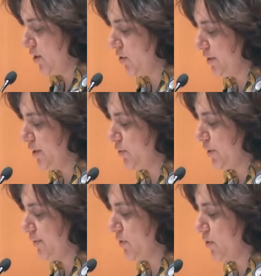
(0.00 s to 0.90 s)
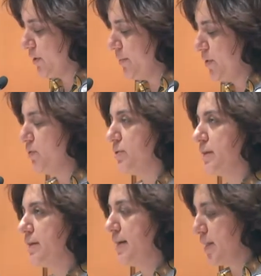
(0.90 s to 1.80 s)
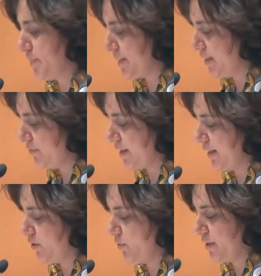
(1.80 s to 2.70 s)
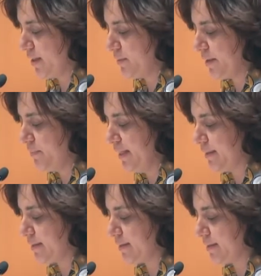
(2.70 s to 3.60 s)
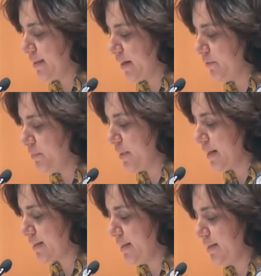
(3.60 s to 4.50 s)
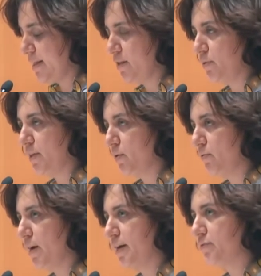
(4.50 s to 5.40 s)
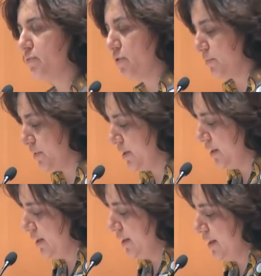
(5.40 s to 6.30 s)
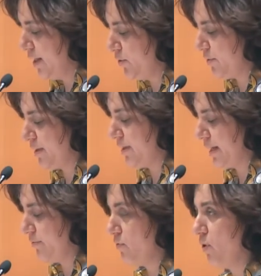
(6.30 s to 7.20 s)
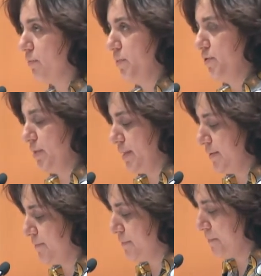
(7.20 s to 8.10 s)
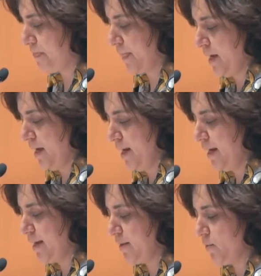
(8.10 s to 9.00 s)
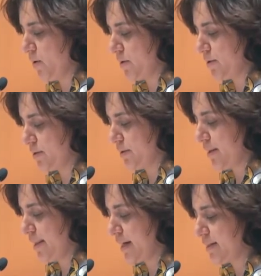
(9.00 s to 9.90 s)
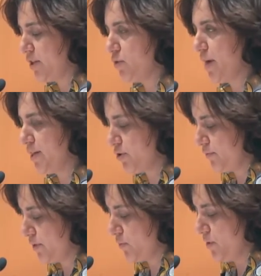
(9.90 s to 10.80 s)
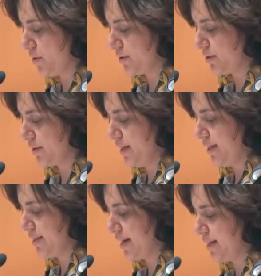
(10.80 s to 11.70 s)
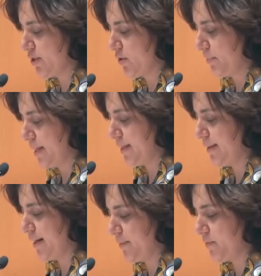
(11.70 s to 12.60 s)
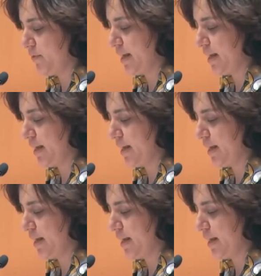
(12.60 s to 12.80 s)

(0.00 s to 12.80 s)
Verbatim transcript: continued to live only in music, and specifically to the rhythmic meters that have been passed in genuine or varied form into the Greek folk music. In other words, the accentuation of the words change completely the rhythm of the